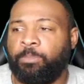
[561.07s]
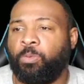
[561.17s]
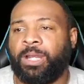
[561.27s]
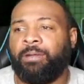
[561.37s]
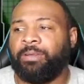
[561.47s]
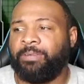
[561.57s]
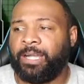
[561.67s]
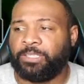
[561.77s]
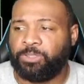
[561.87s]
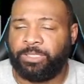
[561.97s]
but what I would
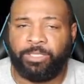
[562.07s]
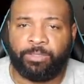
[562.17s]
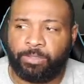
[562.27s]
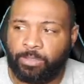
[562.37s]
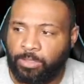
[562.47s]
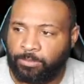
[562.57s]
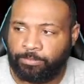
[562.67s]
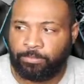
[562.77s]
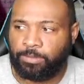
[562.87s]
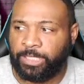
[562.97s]
advise, you can either
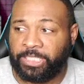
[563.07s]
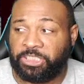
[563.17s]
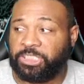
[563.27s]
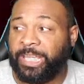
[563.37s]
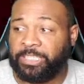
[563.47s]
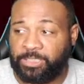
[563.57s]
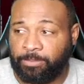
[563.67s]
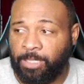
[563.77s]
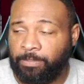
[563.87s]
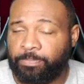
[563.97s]
exchange
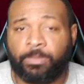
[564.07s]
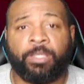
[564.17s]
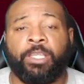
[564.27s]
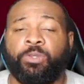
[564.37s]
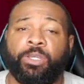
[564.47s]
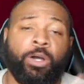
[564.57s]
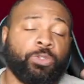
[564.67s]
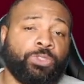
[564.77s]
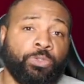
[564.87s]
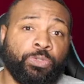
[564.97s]
them up. You can
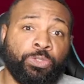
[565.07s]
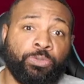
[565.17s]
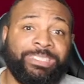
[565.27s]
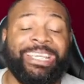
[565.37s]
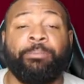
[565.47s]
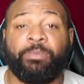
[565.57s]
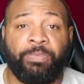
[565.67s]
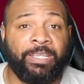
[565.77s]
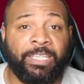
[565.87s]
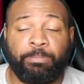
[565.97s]
also do team
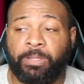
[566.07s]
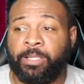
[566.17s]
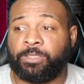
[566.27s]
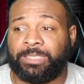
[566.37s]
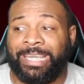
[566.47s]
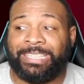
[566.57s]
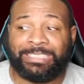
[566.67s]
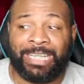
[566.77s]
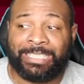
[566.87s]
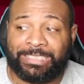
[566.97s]
affinity players. Lane
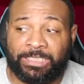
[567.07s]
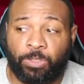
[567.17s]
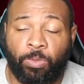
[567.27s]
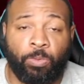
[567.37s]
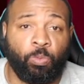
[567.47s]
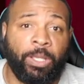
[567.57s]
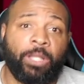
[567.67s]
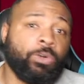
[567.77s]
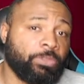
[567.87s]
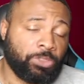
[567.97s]
Johnson is going
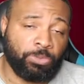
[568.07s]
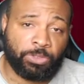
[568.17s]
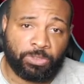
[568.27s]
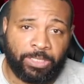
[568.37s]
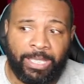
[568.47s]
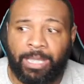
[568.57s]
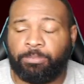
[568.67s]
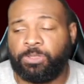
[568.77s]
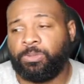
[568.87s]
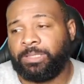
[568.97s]
well over 200K. I
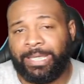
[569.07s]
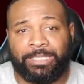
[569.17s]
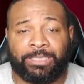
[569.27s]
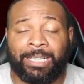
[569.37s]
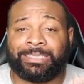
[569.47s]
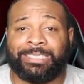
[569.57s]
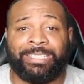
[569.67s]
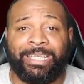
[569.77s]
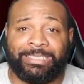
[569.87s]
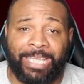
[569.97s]
was doing Lane Johnson and
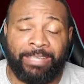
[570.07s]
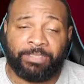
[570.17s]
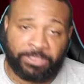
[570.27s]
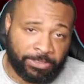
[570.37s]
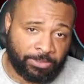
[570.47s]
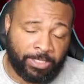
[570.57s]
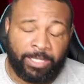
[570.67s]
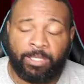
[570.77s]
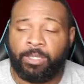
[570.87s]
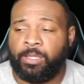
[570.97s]
Nate Davis
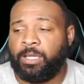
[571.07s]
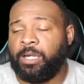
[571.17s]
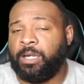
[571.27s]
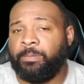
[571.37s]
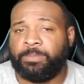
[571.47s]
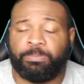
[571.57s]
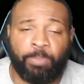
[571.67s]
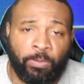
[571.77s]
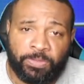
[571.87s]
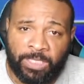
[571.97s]
yesterday,
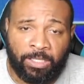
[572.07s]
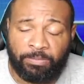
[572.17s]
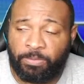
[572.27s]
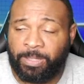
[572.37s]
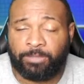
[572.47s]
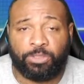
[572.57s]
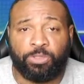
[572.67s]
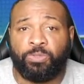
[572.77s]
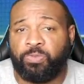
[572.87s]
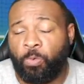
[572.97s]
both selling for about
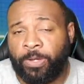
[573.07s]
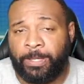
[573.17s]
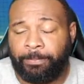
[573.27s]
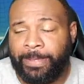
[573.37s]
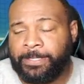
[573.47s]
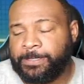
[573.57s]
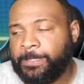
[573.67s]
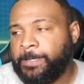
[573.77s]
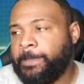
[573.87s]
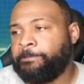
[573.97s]
240 a piece.
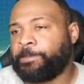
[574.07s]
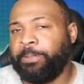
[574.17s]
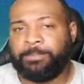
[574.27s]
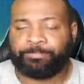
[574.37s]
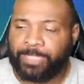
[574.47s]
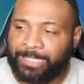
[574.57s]
But